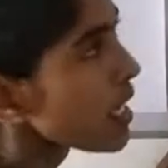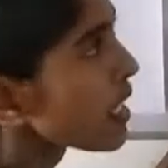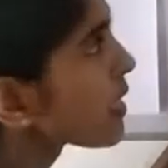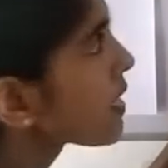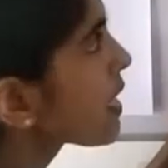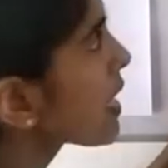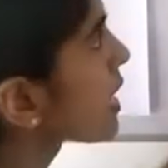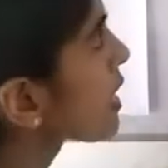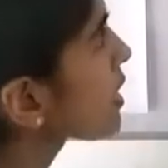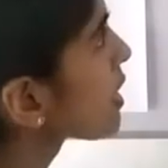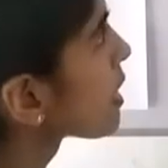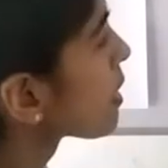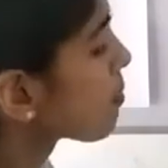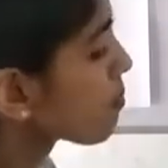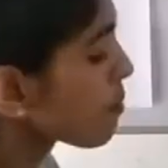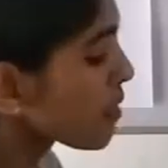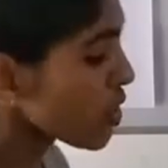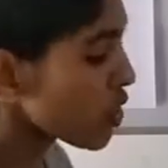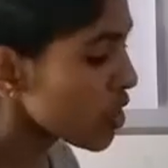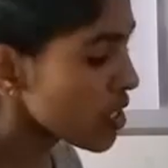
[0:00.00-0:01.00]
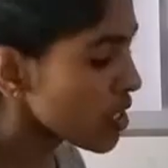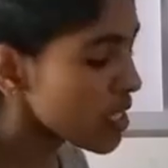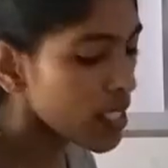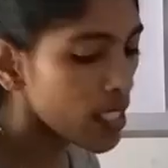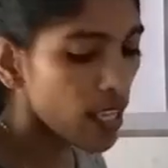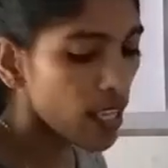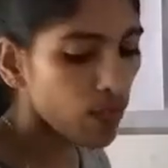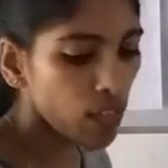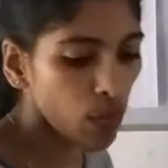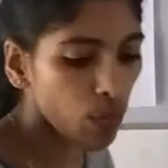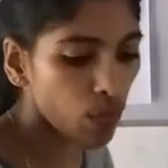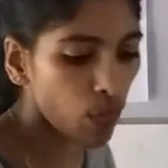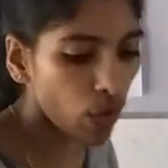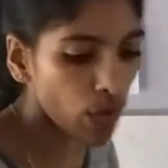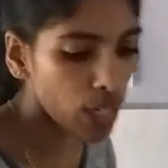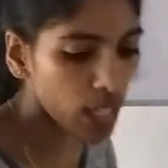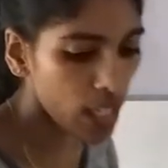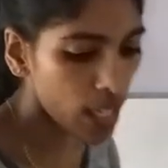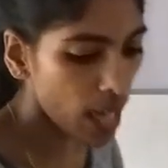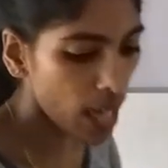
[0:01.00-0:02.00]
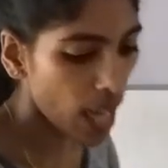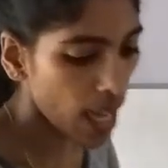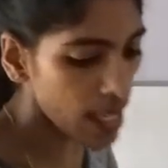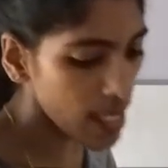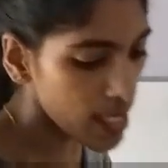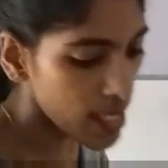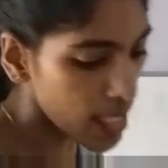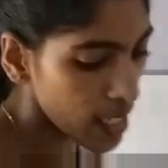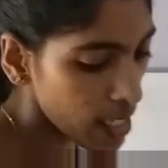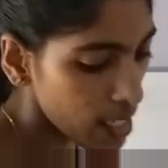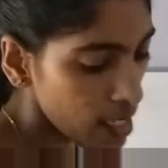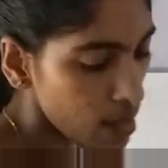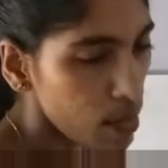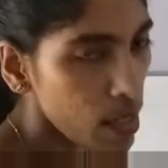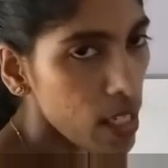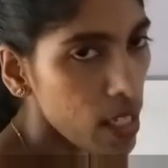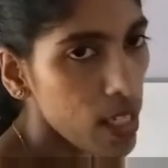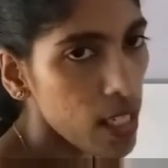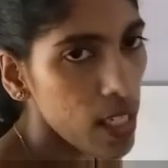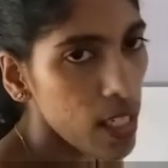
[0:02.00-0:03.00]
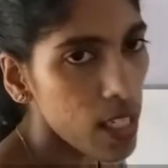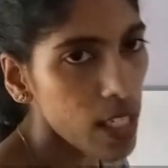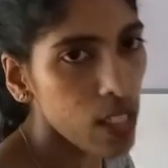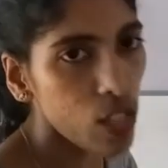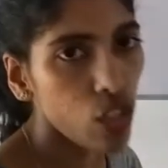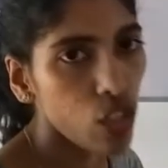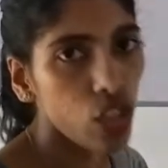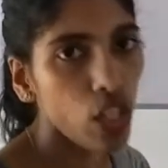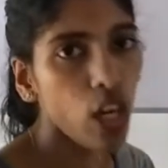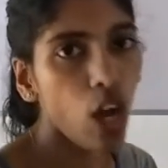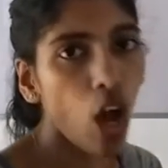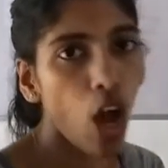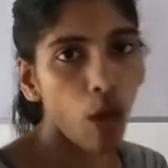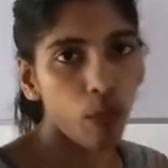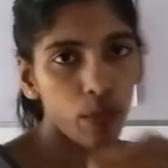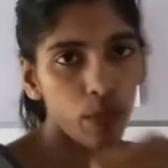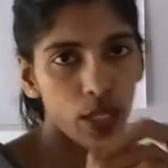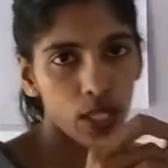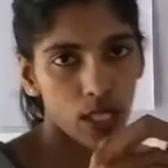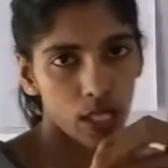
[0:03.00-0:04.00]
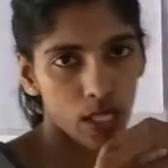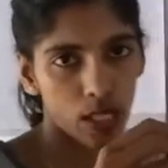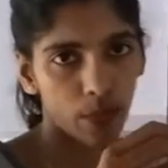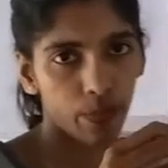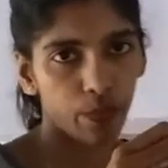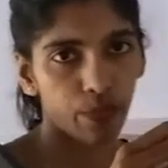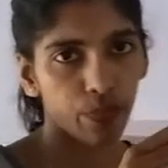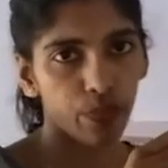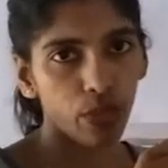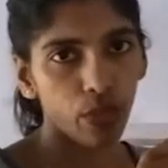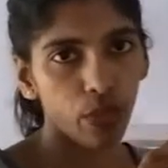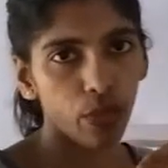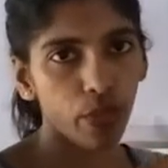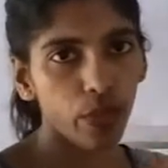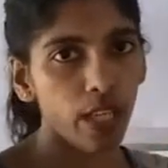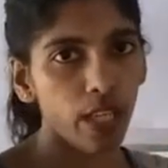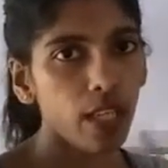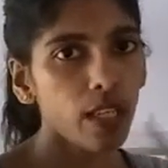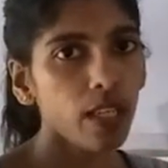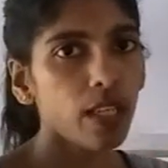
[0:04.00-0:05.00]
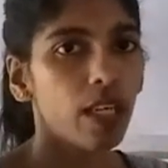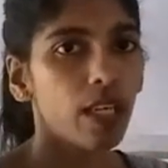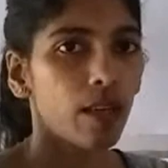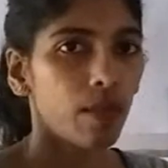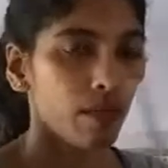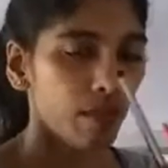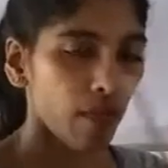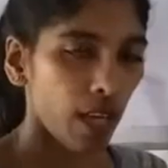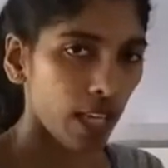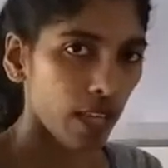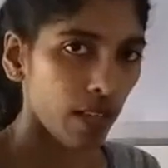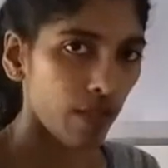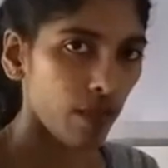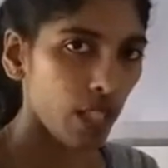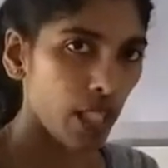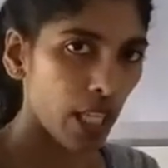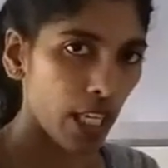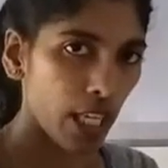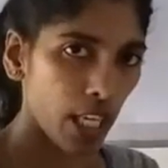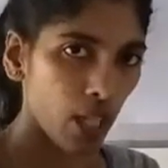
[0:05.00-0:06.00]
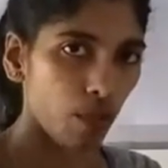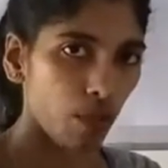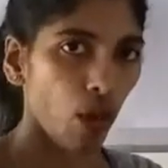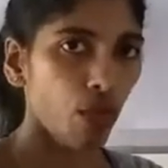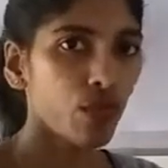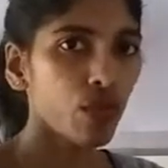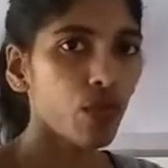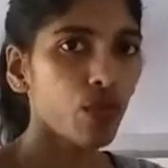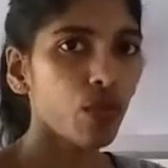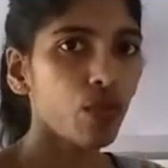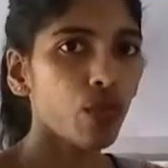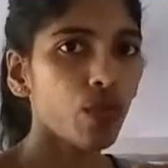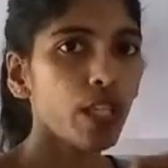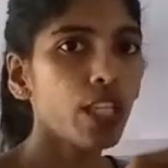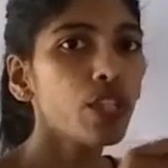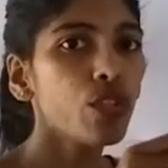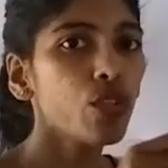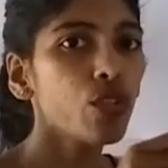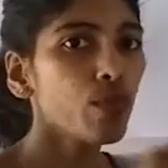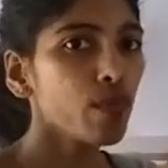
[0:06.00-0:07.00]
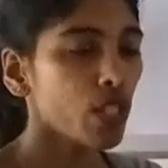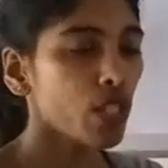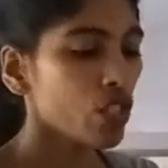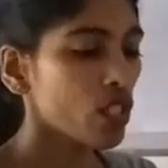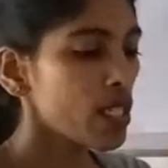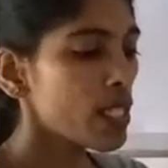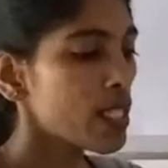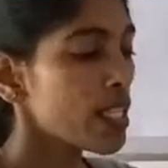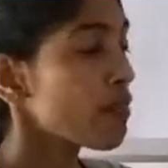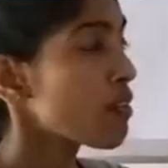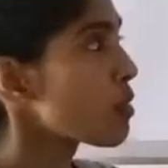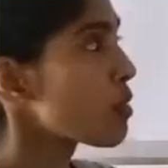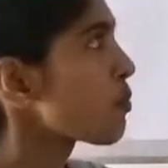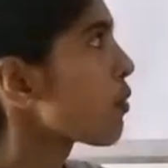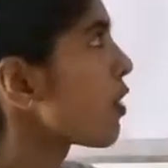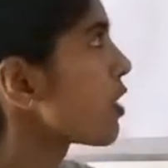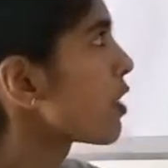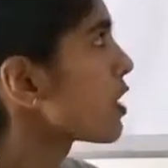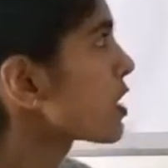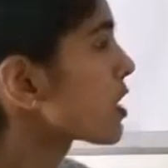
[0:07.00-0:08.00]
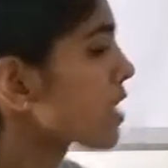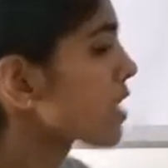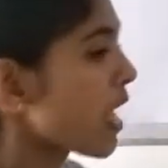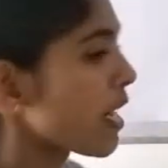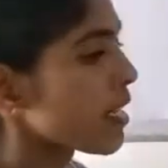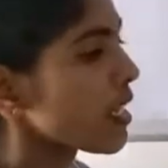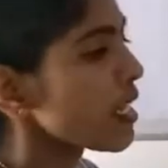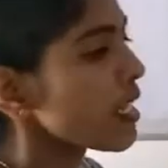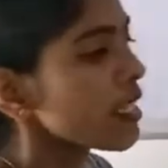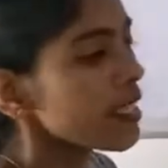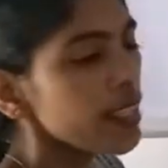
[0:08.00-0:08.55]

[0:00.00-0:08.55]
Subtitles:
Then measure 7.9 centimeters to the compass. Okay, with the help of the ruler you measure 7.9.